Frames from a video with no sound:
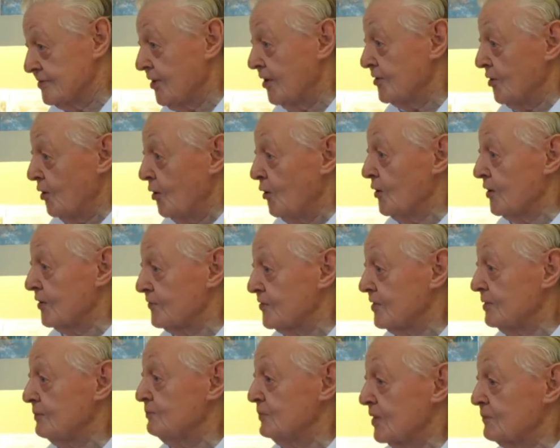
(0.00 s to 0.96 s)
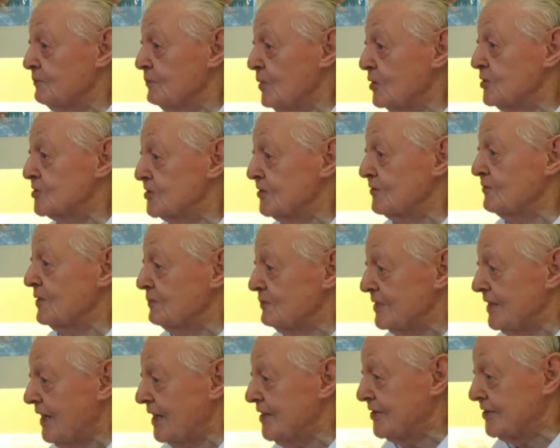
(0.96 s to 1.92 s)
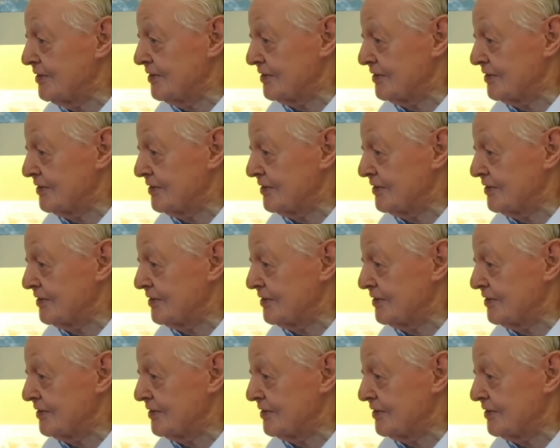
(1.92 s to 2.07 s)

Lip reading: Not all of them, but most of them like